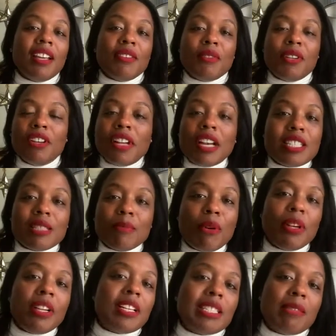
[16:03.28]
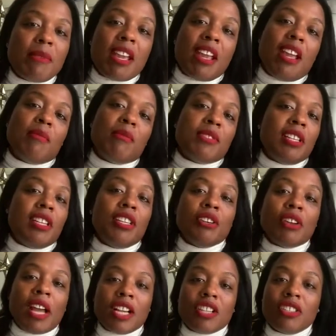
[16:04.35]
you're not supporting Tamika Hamilton. You're
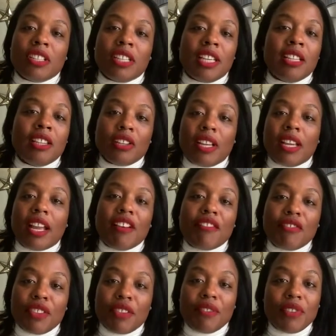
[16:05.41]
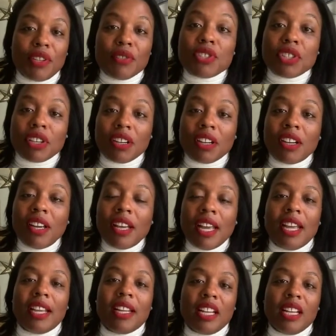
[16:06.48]
actually looking out for the future
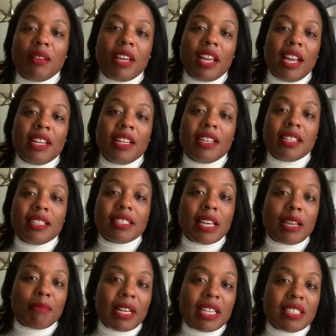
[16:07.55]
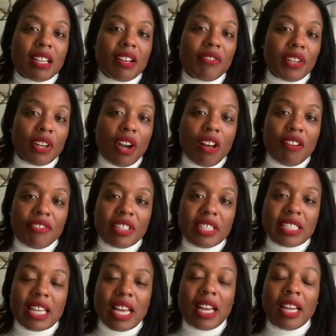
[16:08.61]
and getting candidates like myself in
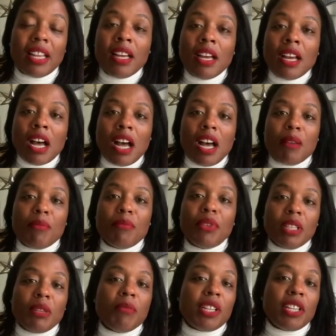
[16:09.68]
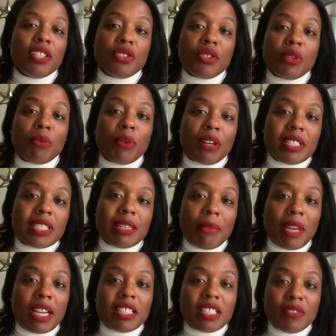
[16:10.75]
office that really want to do the work to
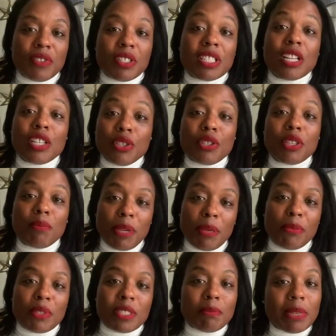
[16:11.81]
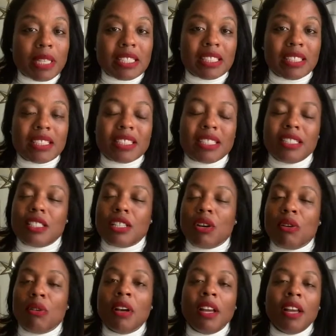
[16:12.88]
make a difference and do the people's business. And
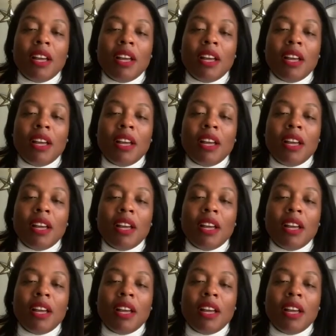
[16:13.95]
so